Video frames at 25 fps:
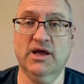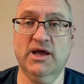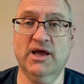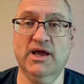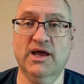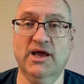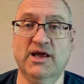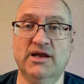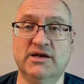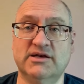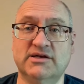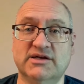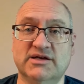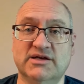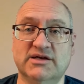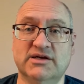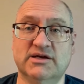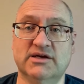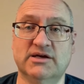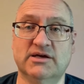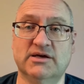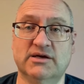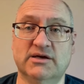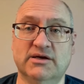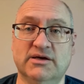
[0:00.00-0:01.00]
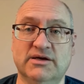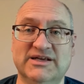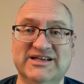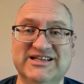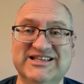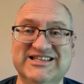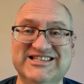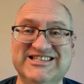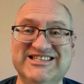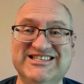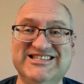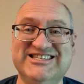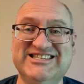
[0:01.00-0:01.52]
And
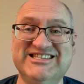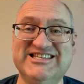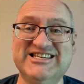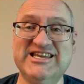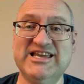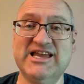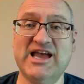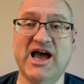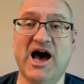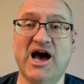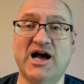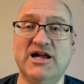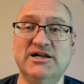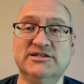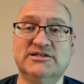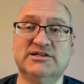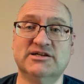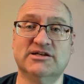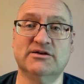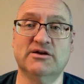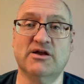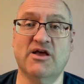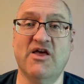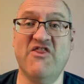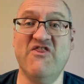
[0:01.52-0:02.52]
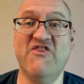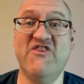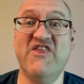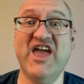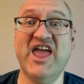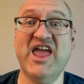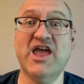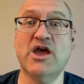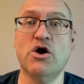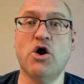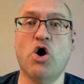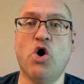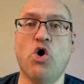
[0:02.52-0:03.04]
sie halten,
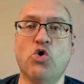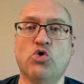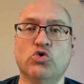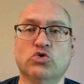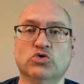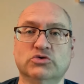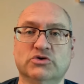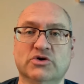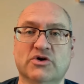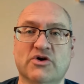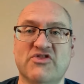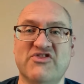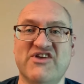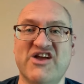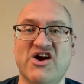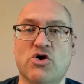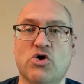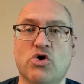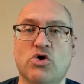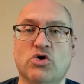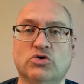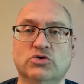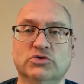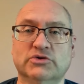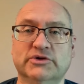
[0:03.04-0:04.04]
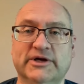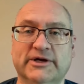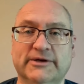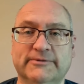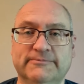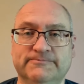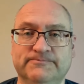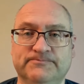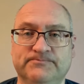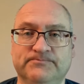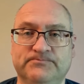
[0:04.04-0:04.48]
they hold or they're holding.